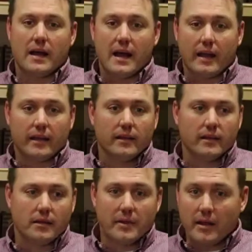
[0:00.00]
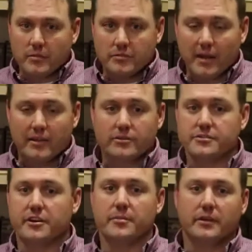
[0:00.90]
Hi, my name is Pastor
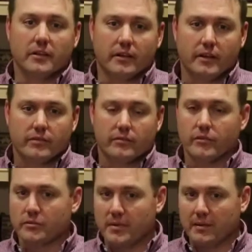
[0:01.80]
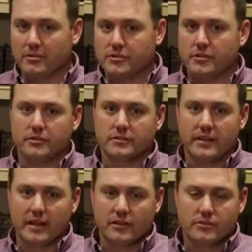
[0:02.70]
Jeremy Lundy from First Baptist Church,
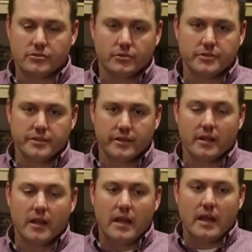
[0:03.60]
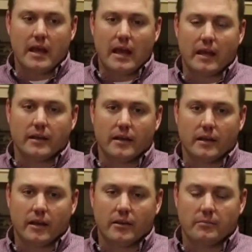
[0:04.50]
Dallas, Georgia, and
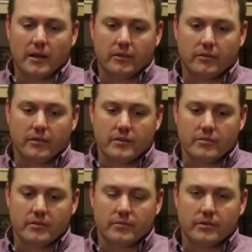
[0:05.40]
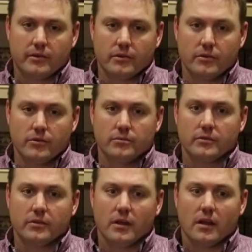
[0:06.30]
my good friend Trip
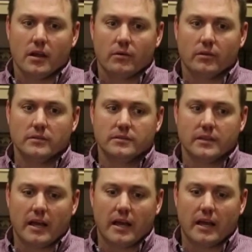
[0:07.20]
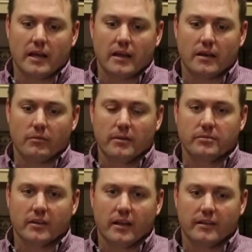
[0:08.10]
Coombs runs a
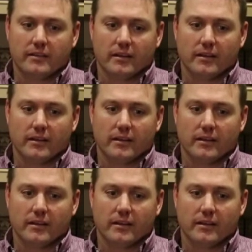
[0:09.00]
website